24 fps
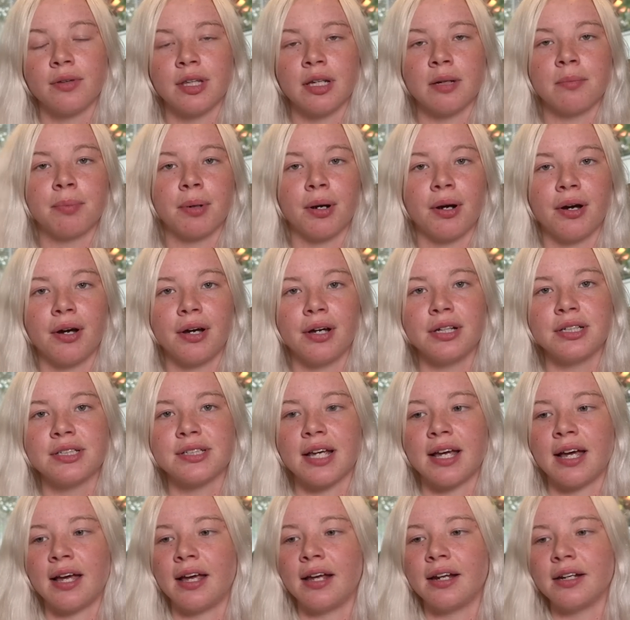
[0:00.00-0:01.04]
their
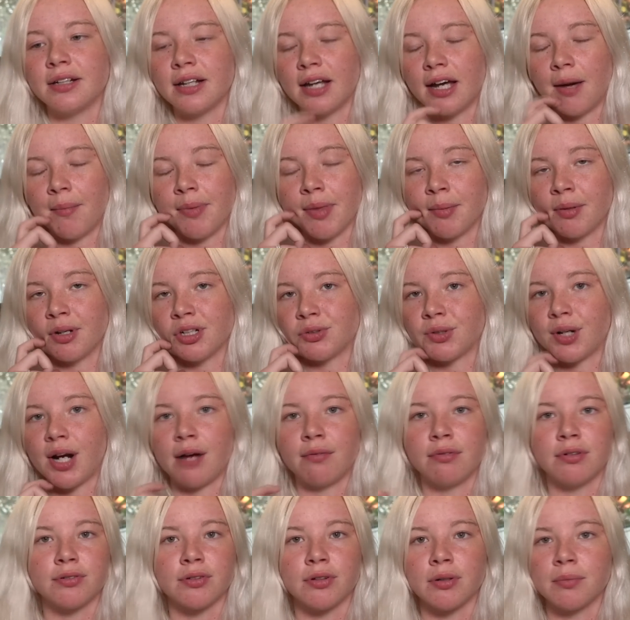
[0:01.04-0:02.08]
birds and help their birds
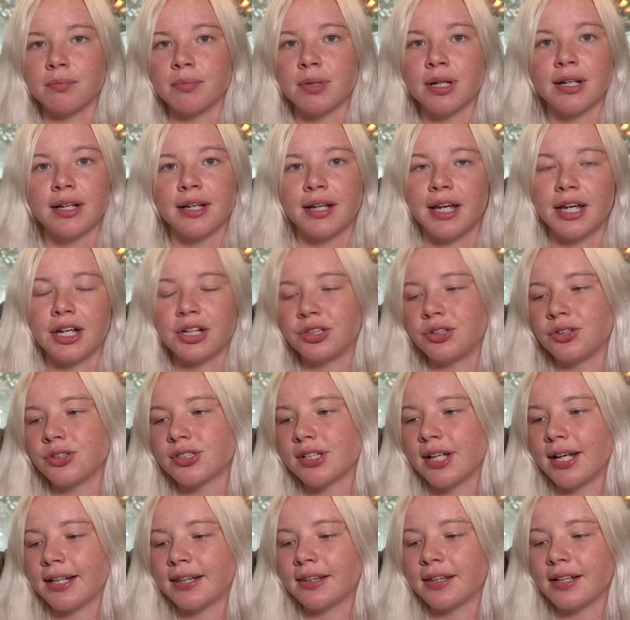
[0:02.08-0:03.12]
recover from
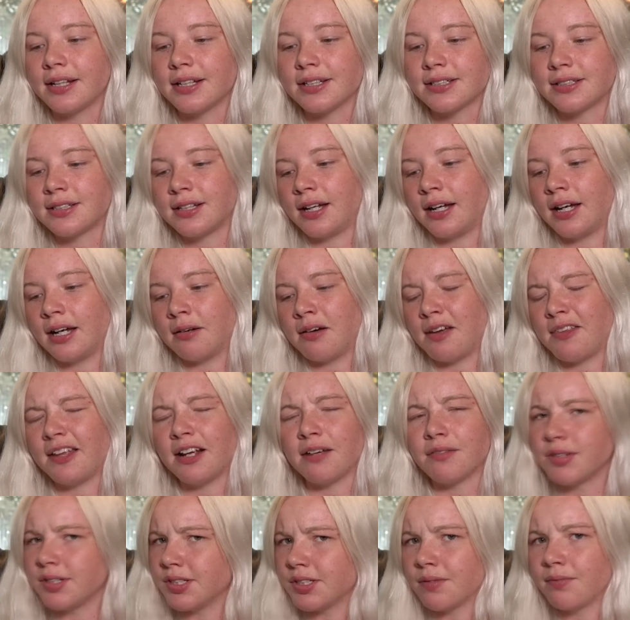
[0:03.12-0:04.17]
issues like this. I
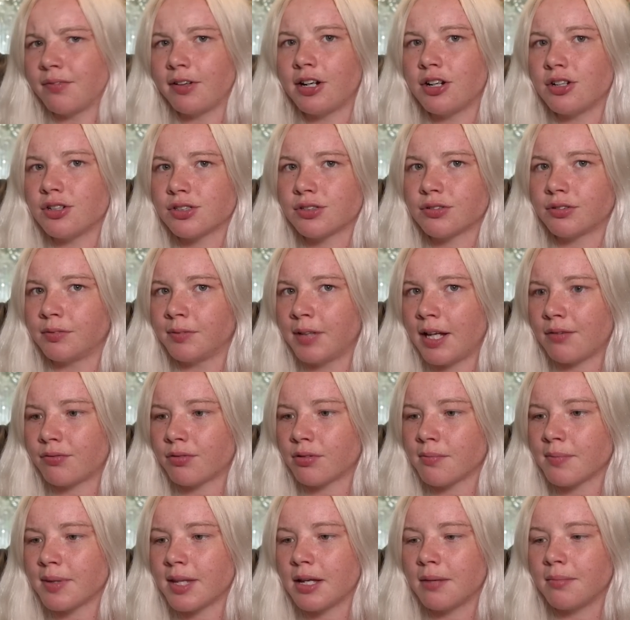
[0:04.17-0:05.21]
think I've seen some videos
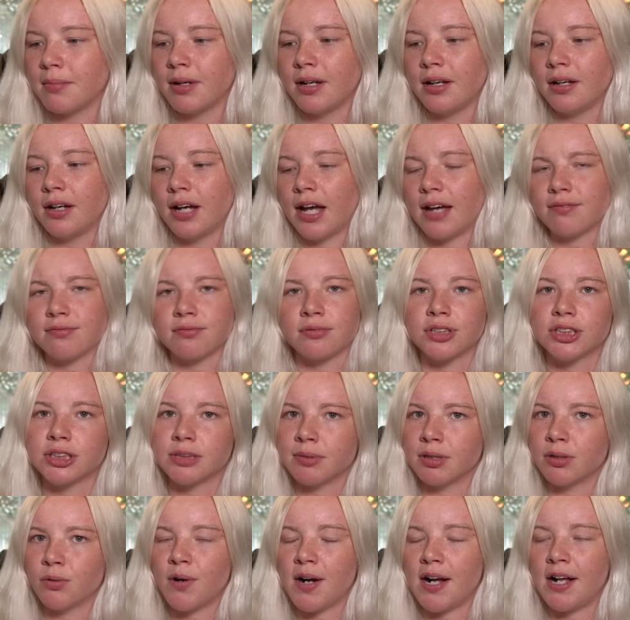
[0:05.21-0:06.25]
from them. I haven't watched
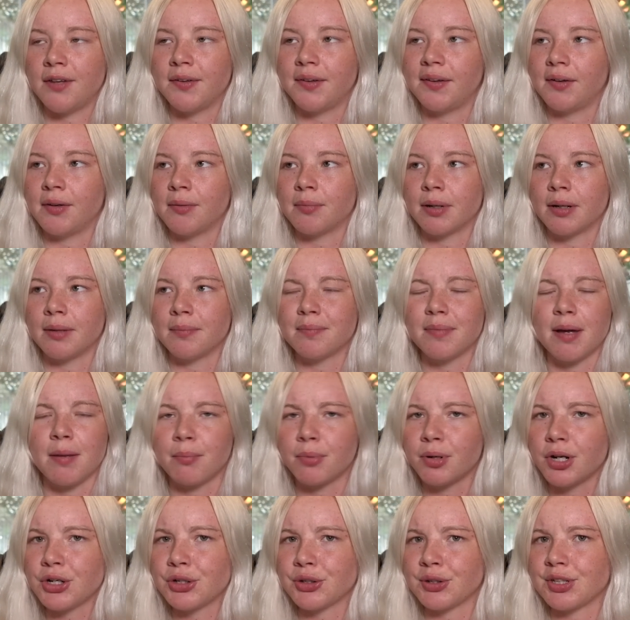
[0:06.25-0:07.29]
them in a while though, but
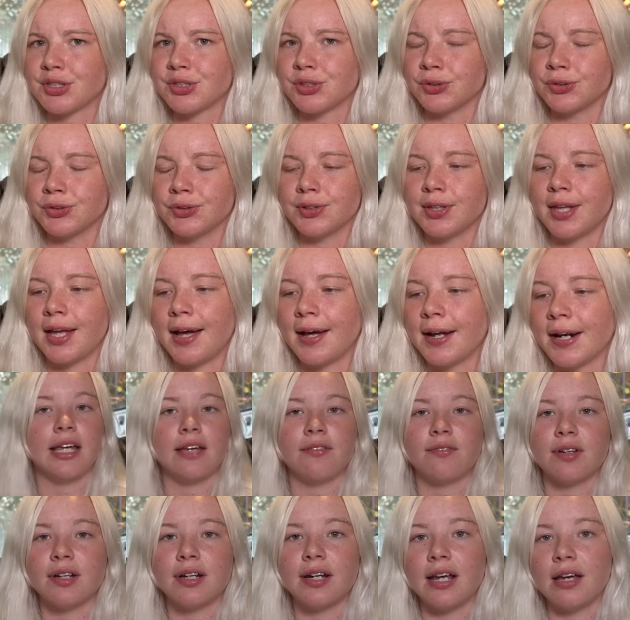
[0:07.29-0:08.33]
I'm pretty sure they still do that.
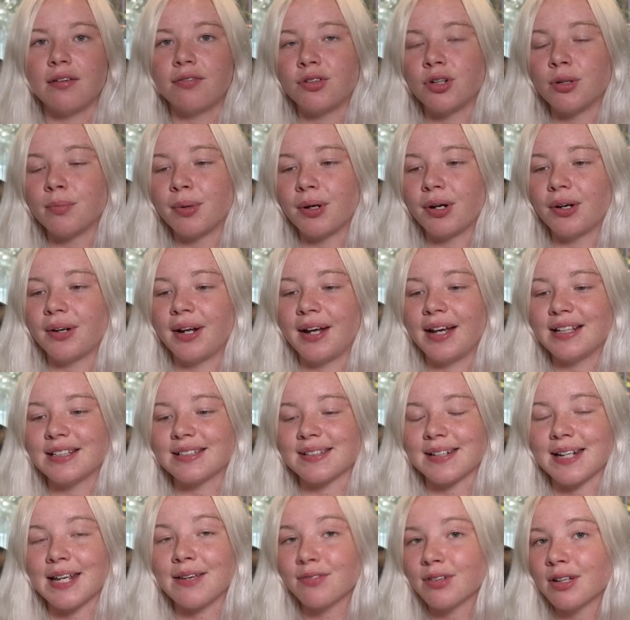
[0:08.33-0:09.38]
Even if your bird
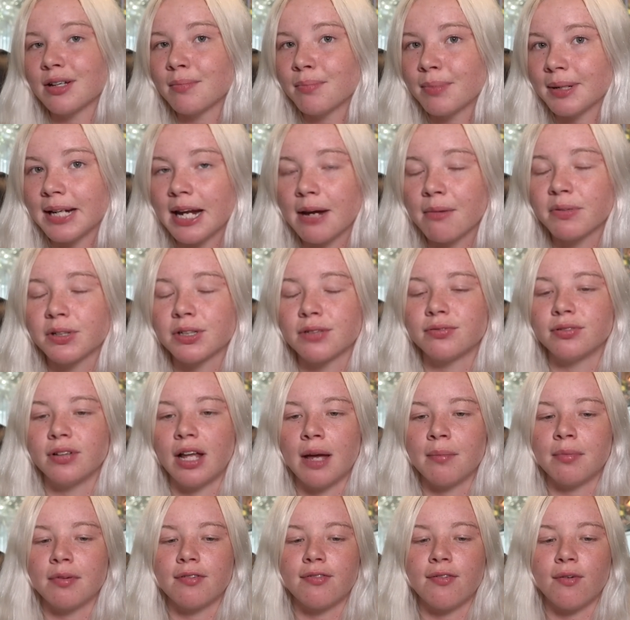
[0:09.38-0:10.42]
has never been able to
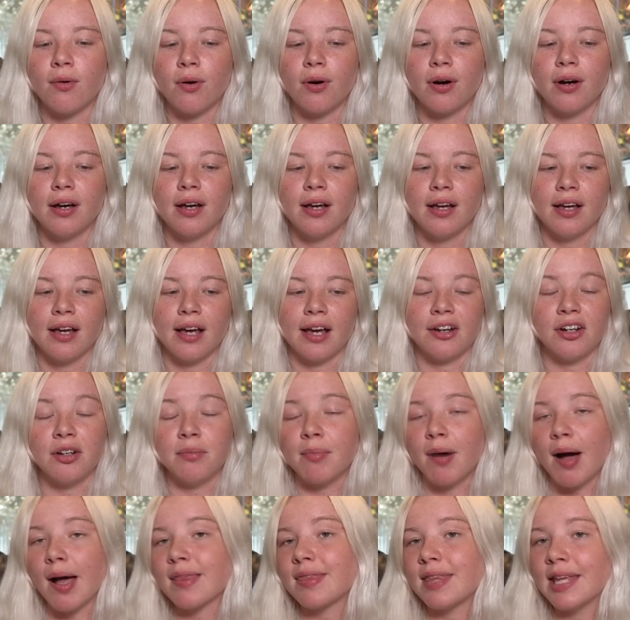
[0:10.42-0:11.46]
fly before and you
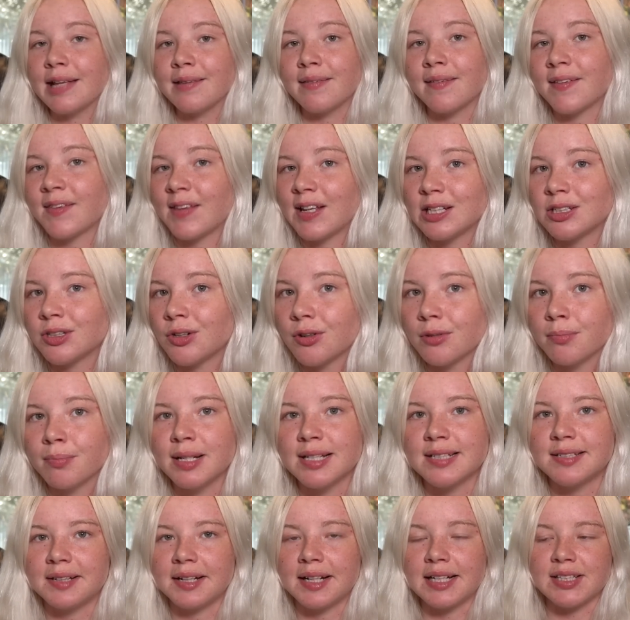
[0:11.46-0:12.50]
might think that they don't
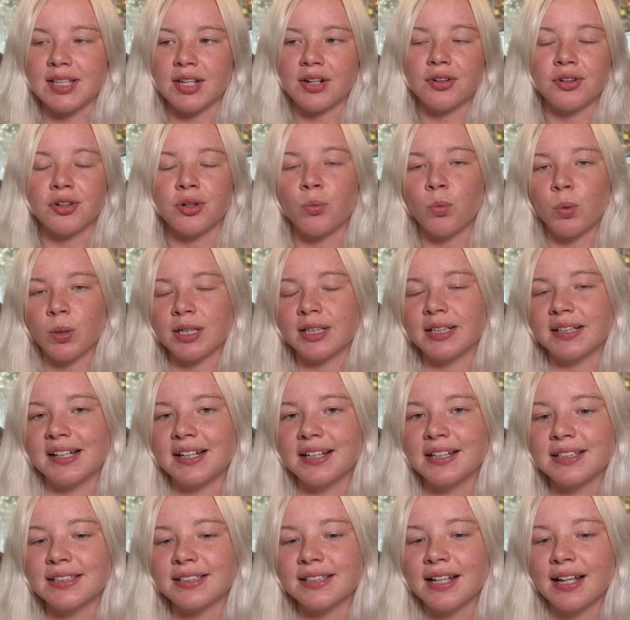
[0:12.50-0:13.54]
miss it because they don't know what it
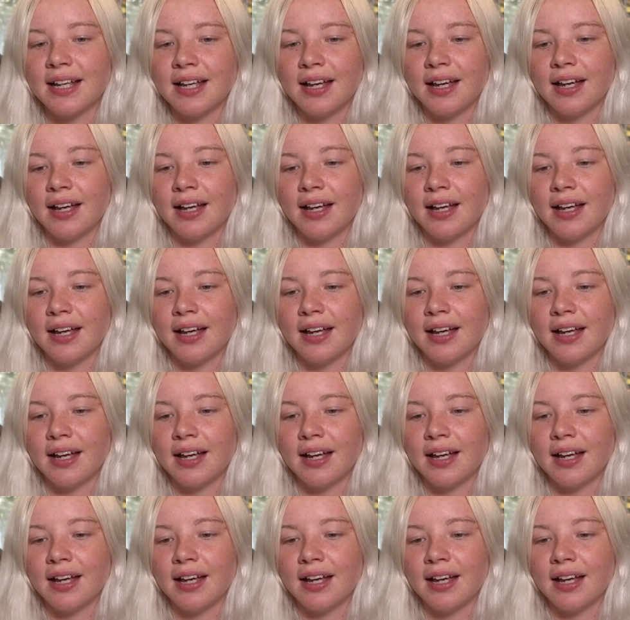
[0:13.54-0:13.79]
is,